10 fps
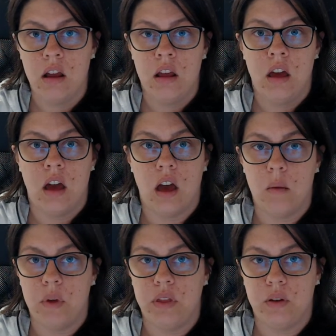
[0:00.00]

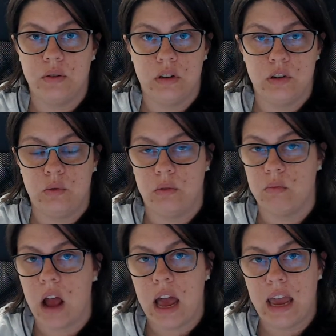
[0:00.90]
but there was an issue with
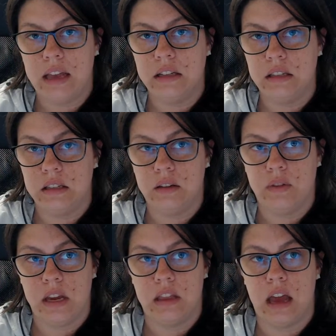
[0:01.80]
rides and stuff
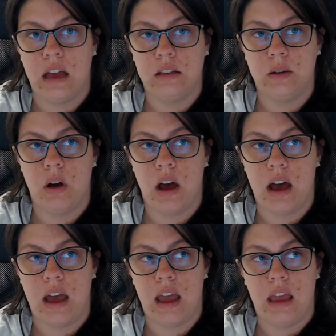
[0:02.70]
like that, so
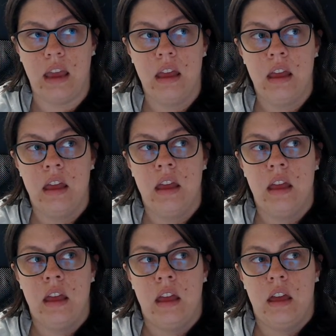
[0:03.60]
I
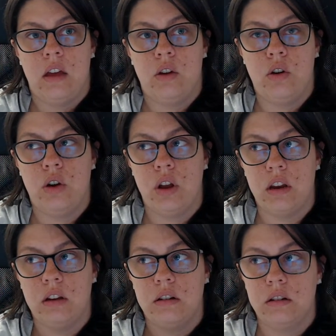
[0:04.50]

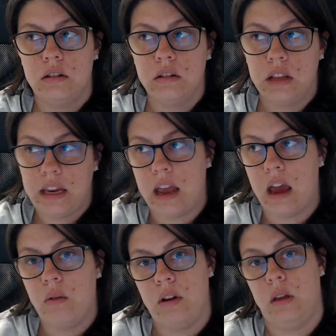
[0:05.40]
couldn't lay
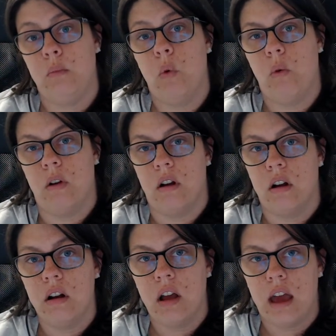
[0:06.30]
down
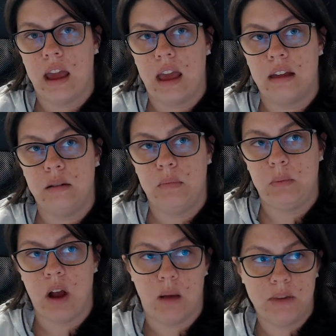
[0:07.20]
anymore. I had to be
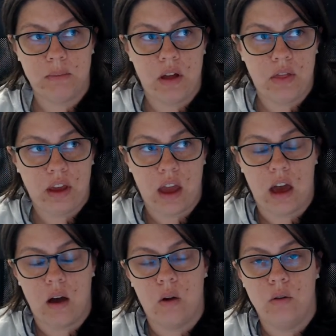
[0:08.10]
propped up on the
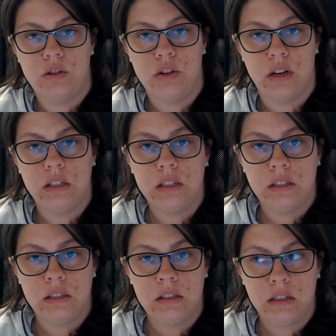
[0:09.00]
couch and
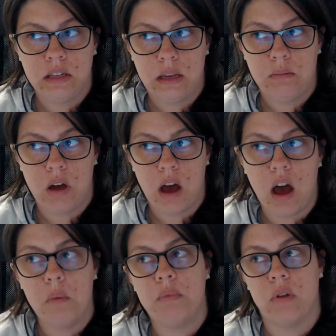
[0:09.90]
sleep
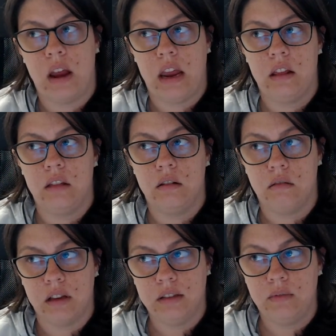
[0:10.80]
upright the
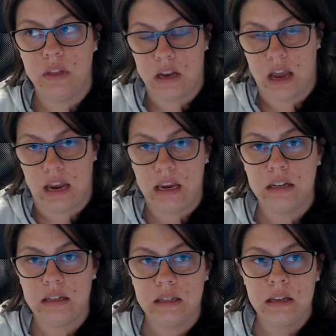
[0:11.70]
rest of the night.